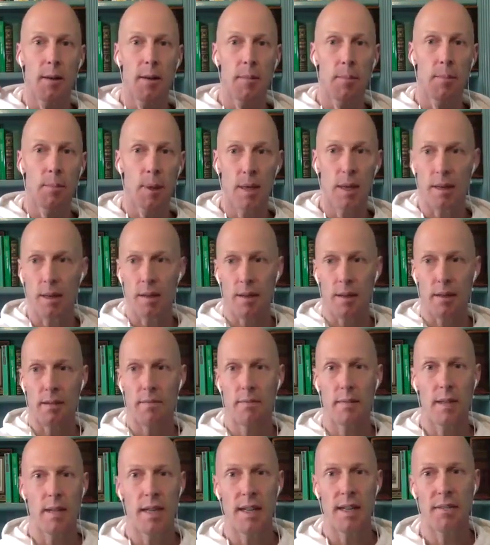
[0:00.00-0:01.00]
but
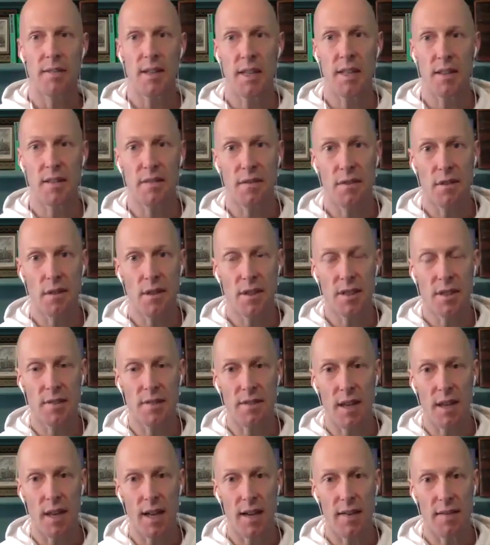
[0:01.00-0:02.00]
living the fullest
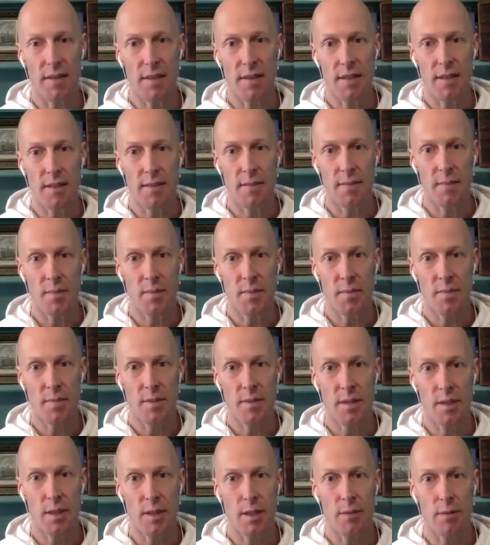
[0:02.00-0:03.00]
of lives.
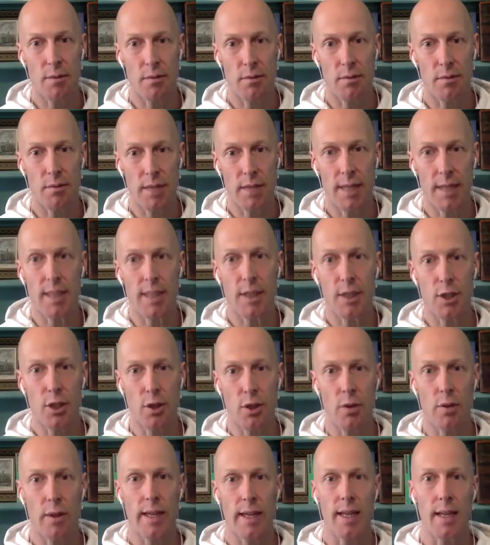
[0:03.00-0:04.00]
You know, really
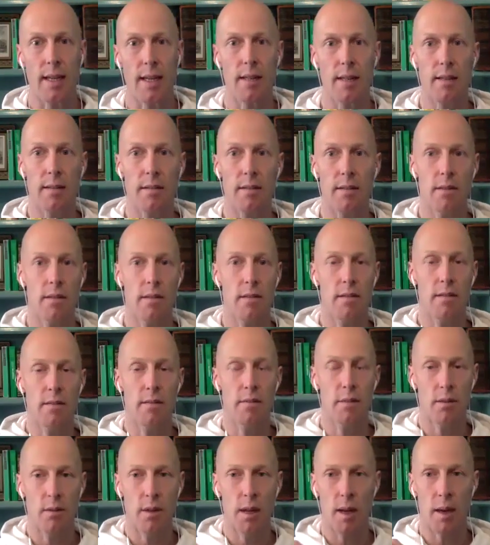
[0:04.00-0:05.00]
enjoying
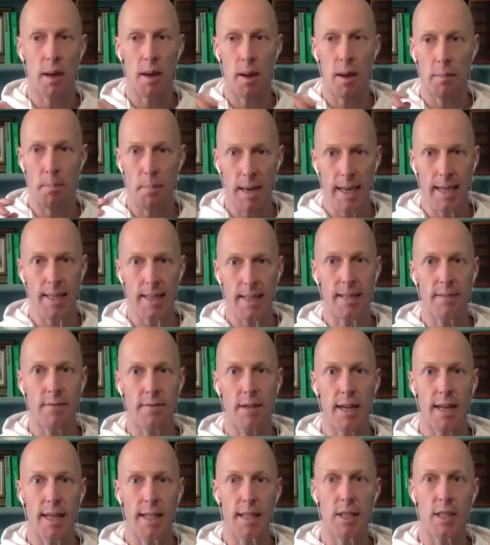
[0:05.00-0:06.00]
amazing
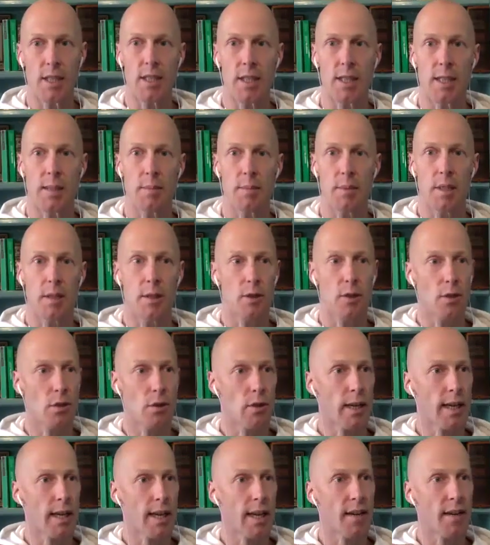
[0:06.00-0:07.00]
relationships,
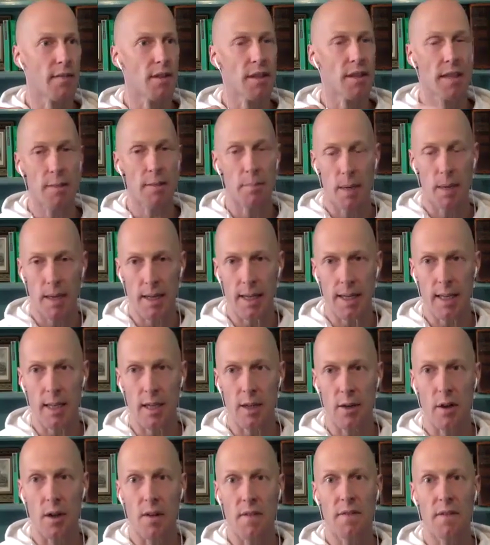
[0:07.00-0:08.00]
enjoying everything money
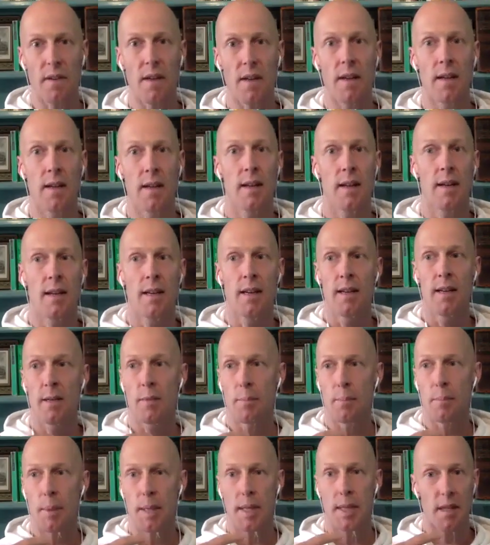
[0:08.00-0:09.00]
can offer,
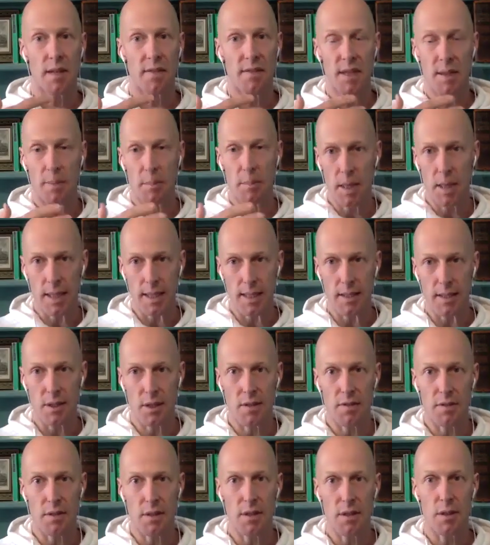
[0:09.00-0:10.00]
being of complete
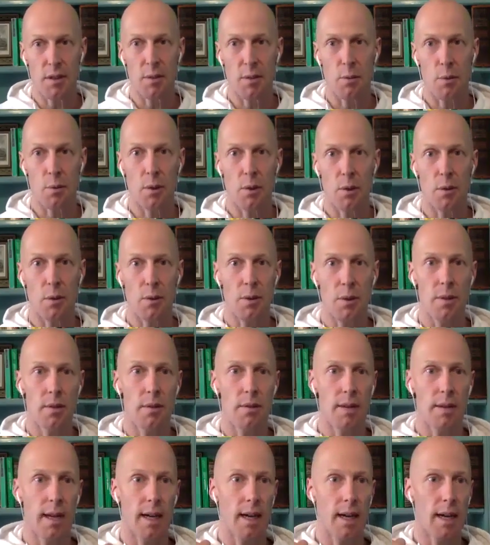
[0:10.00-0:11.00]
service to the world,
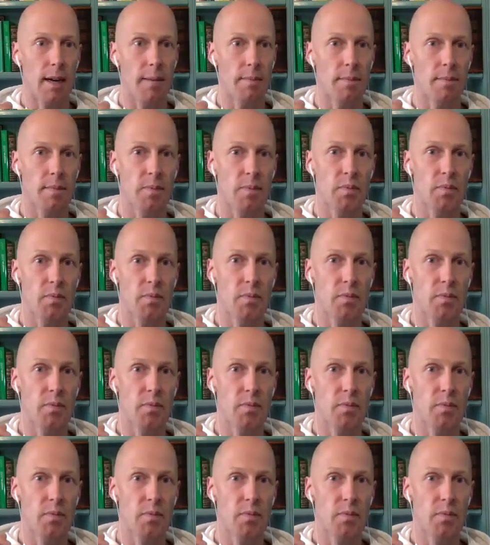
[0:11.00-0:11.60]
having